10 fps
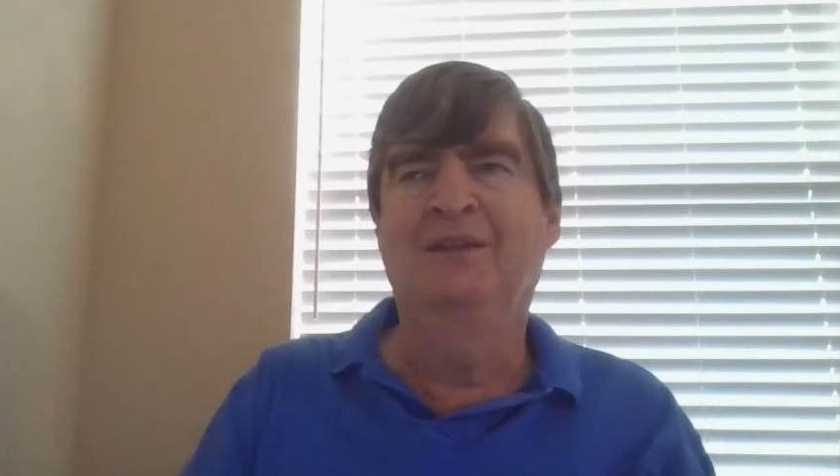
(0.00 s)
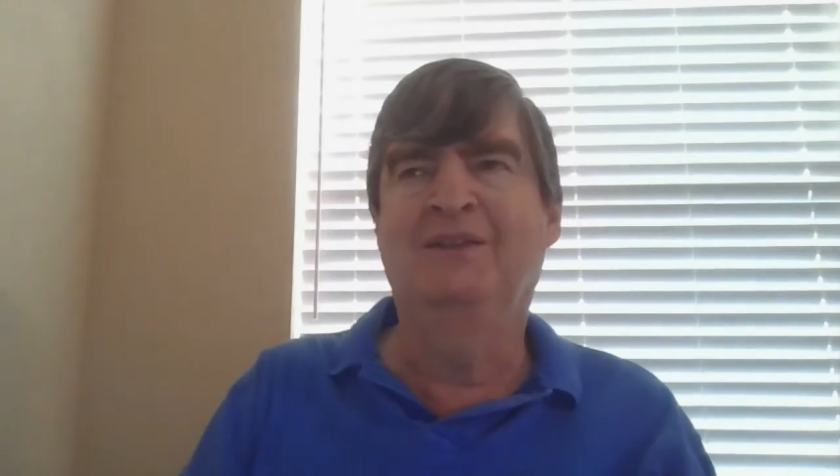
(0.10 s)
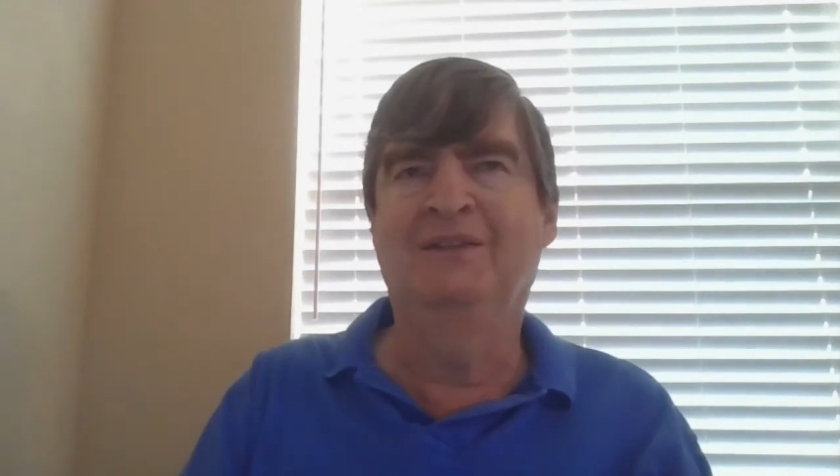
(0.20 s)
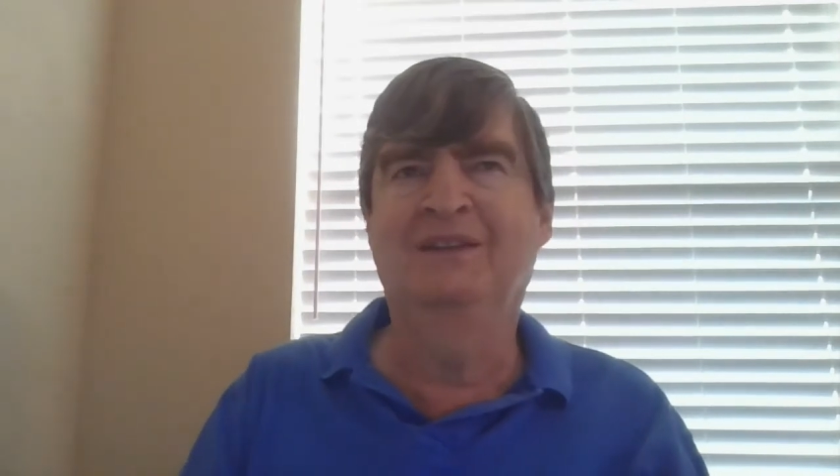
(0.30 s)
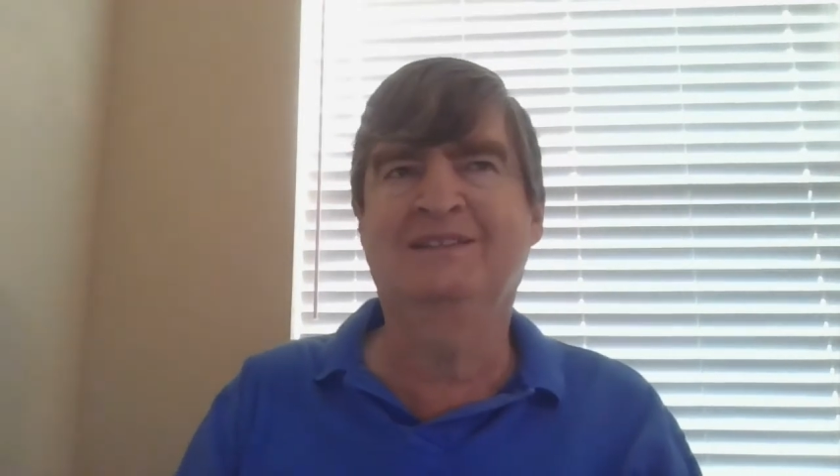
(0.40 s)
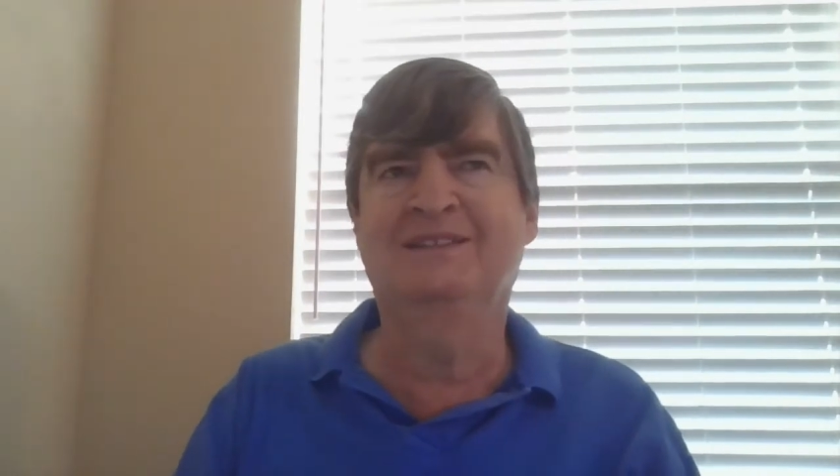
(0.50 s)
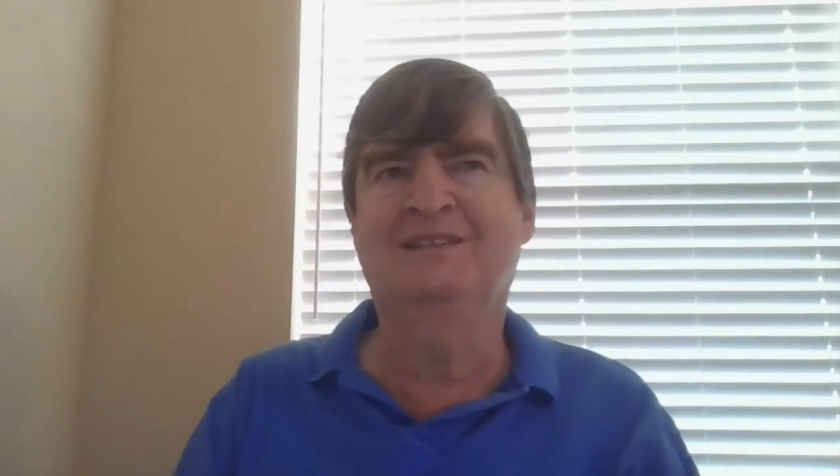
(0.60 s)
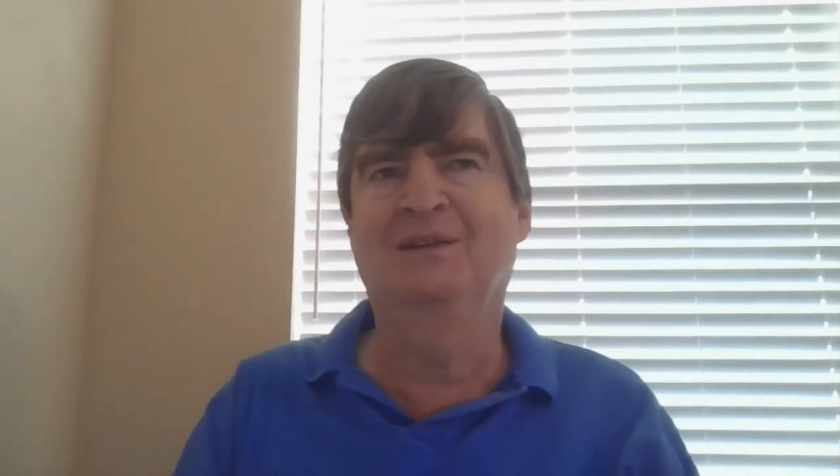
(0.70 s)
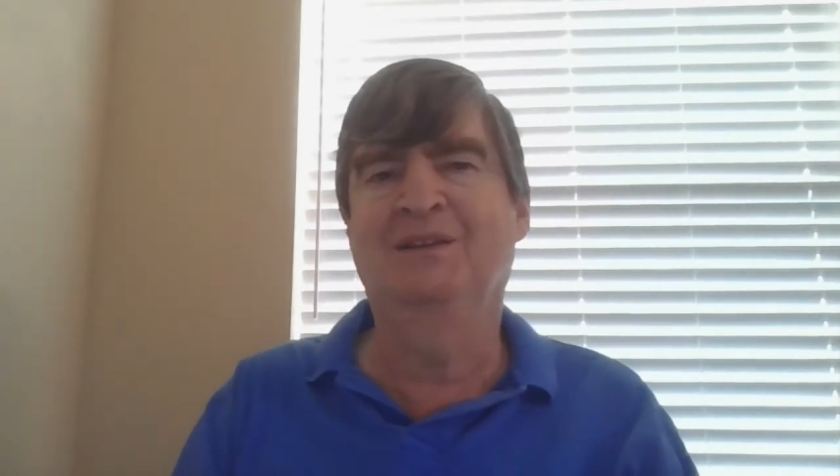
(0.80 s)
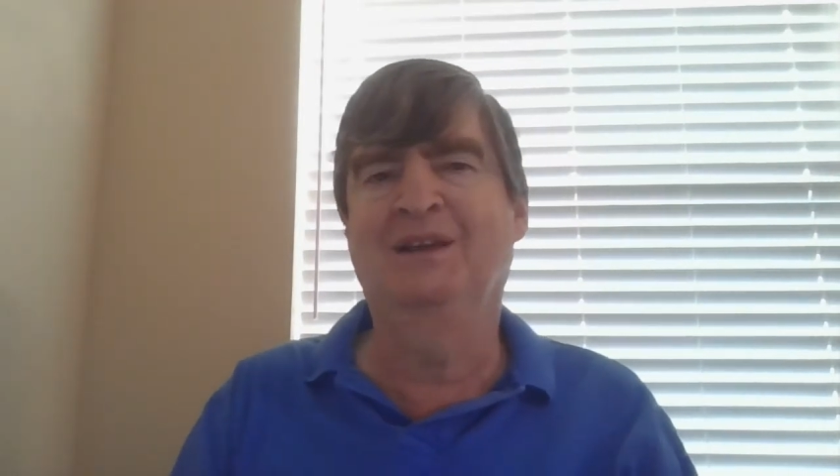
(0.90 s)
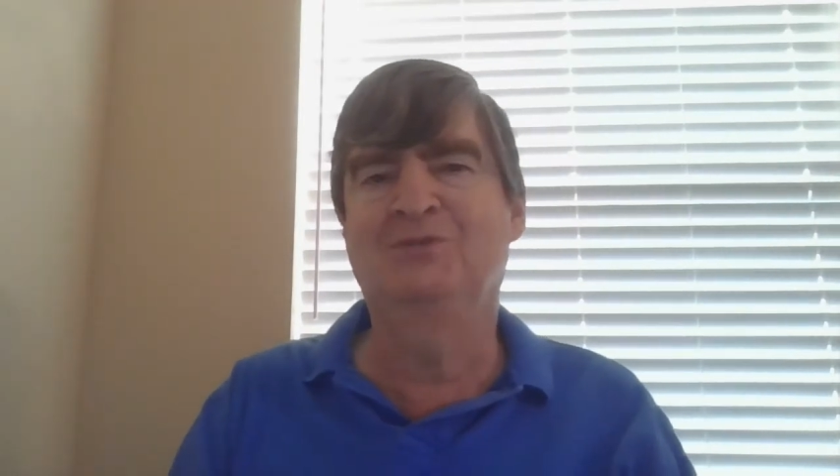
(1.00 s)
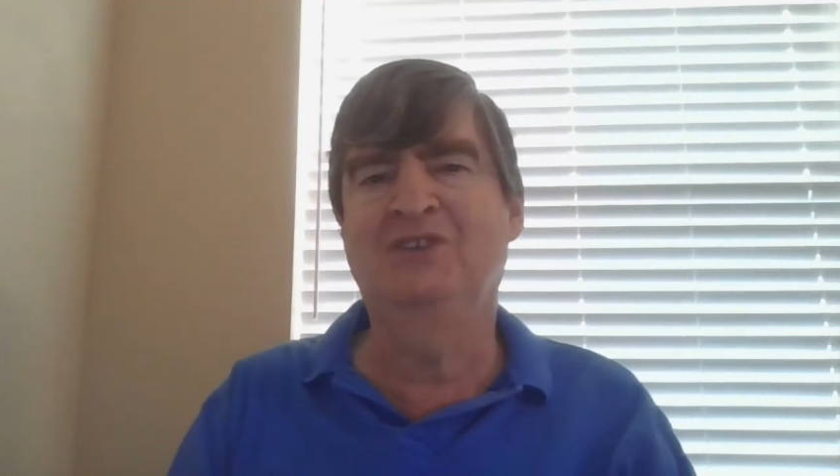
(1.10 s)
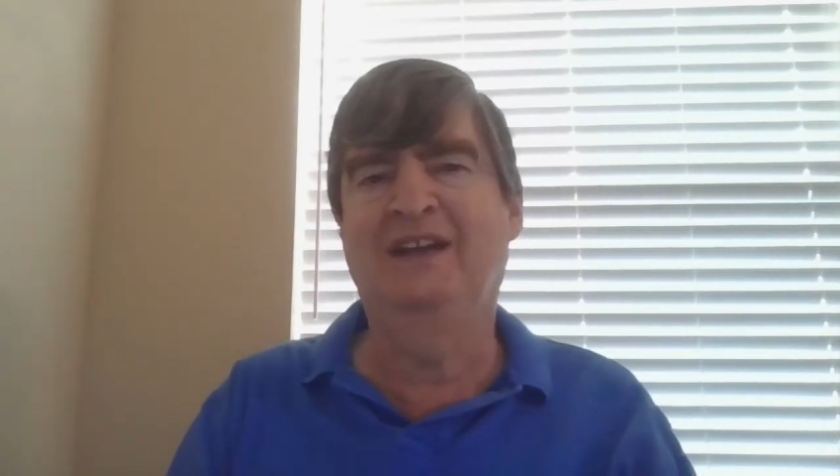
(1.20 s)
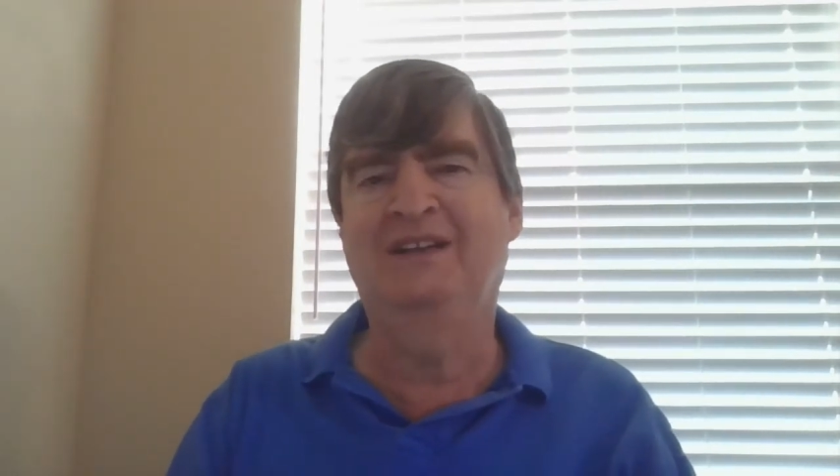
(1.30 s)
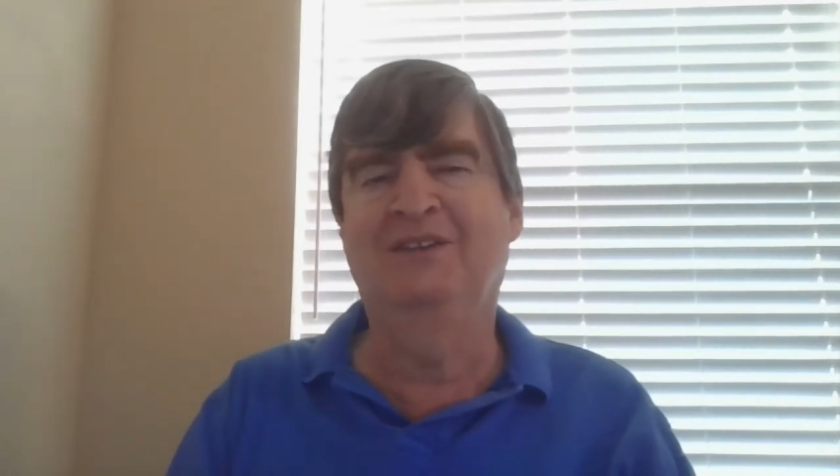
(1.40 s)
this is the
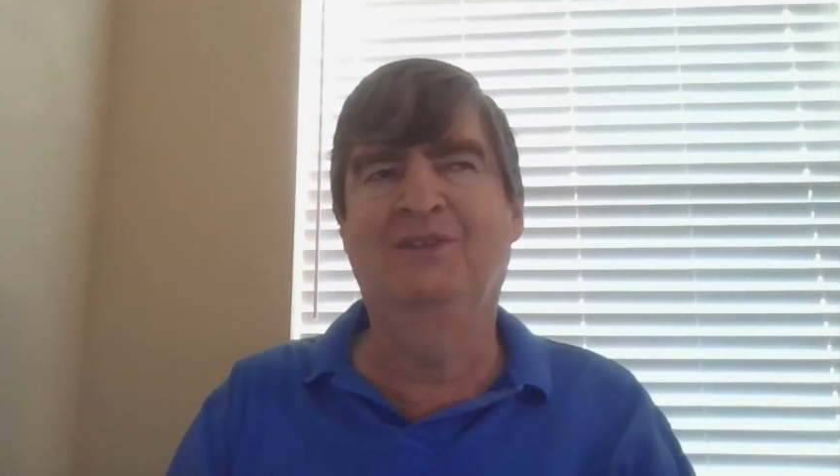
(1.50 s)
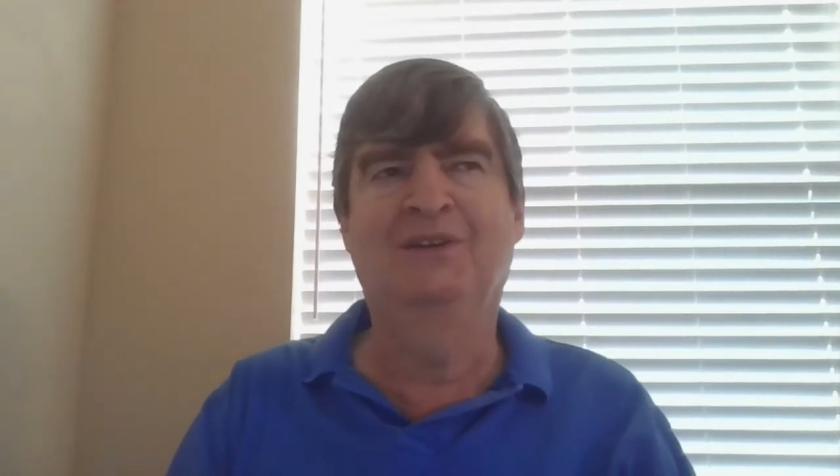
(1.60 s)
objective,